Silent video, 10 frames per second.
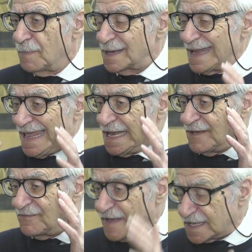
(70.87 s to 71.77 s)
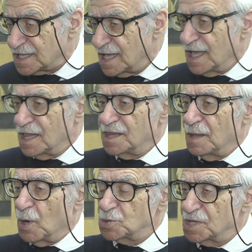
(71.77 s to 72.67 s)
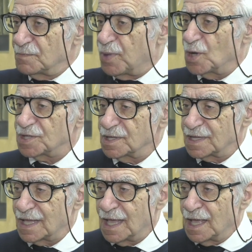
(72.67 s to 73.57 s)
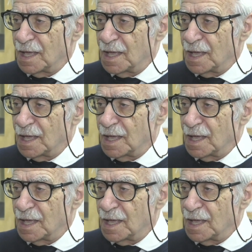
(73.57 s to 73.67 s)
But in effect, the most important